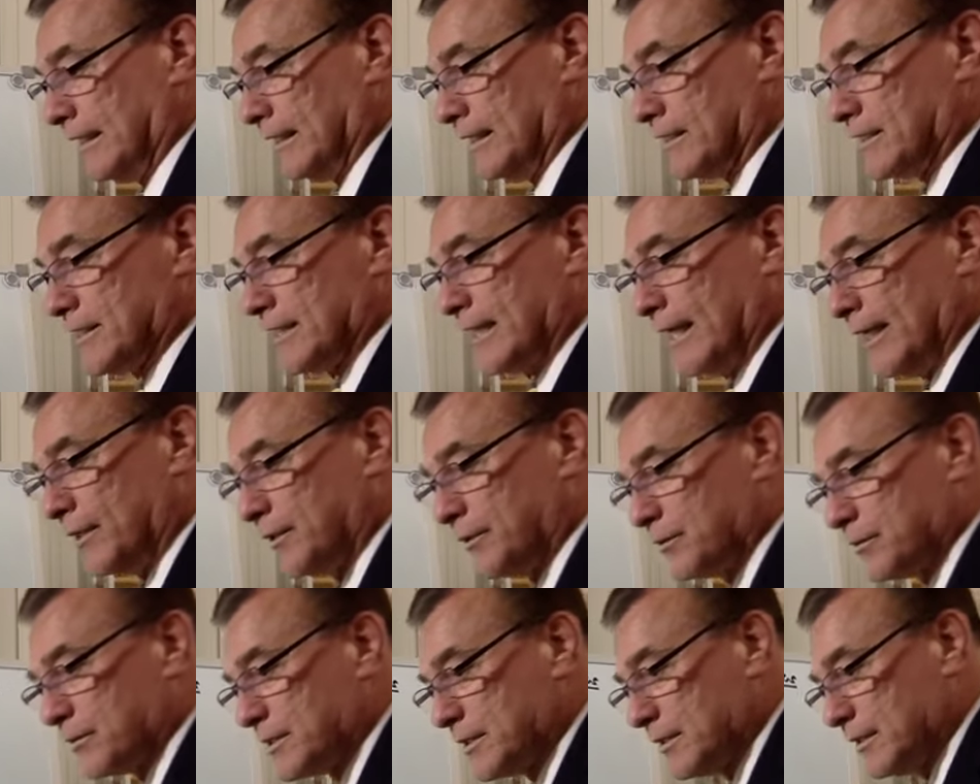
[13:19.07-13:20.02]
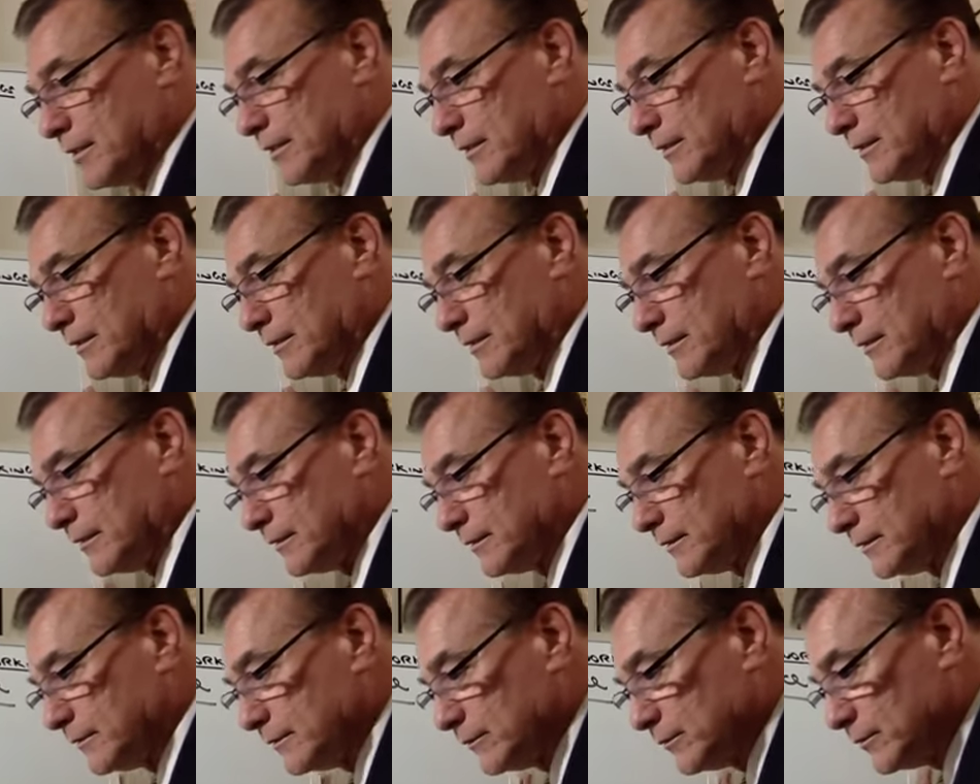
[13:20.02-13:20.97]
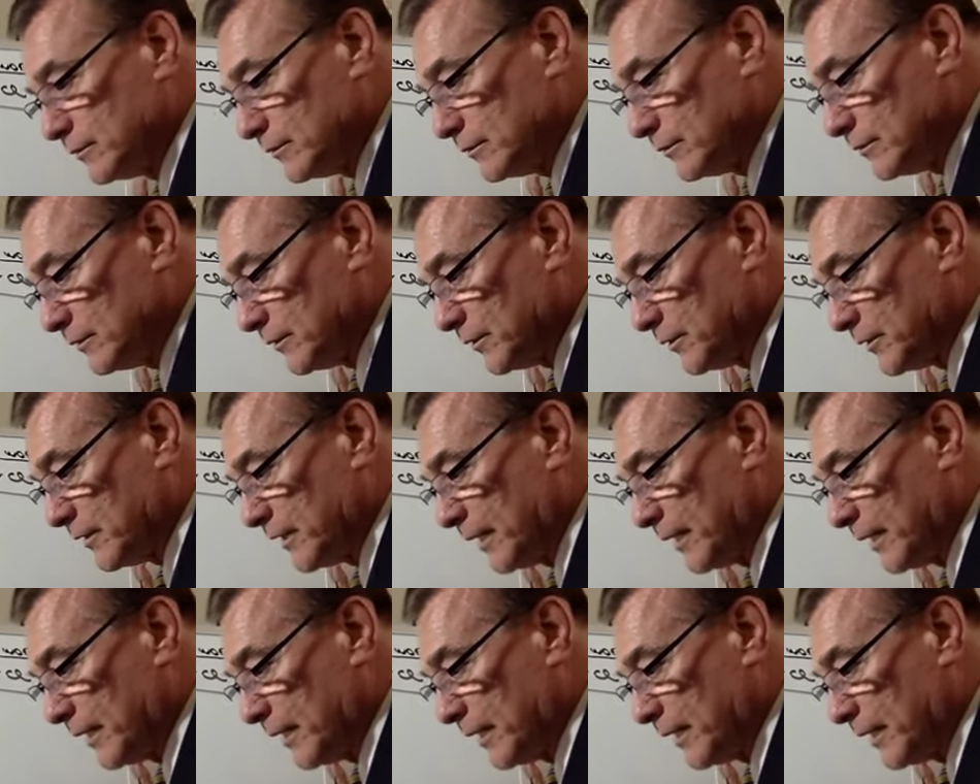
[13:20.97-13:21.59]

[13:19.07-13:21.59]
sales, or